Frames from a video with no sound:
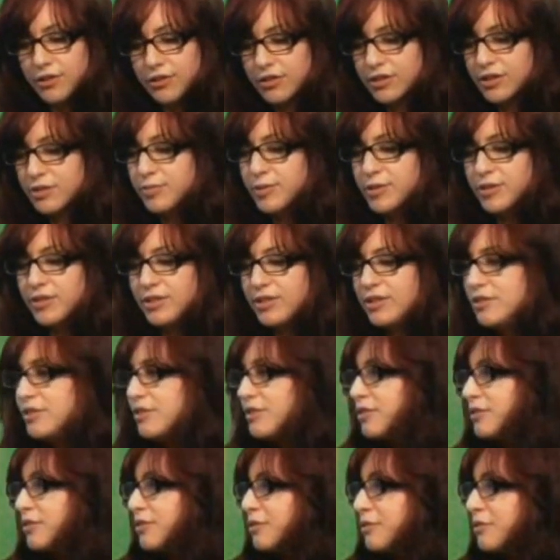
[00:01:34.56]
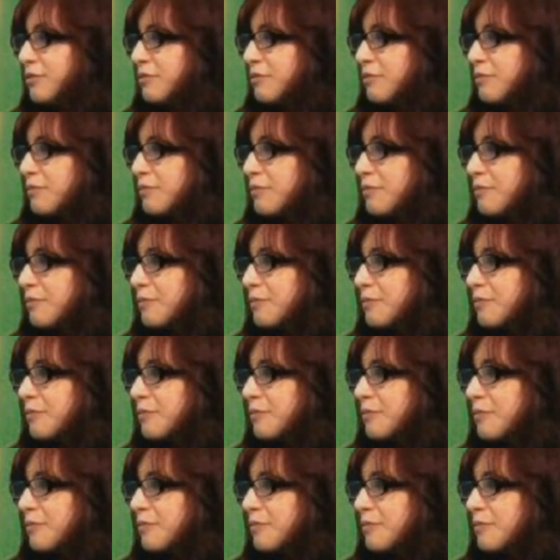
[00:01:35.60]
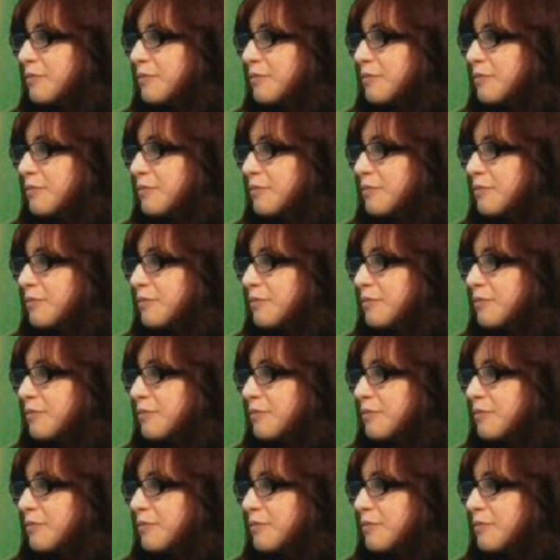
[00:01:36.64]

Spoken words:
any of your experiences.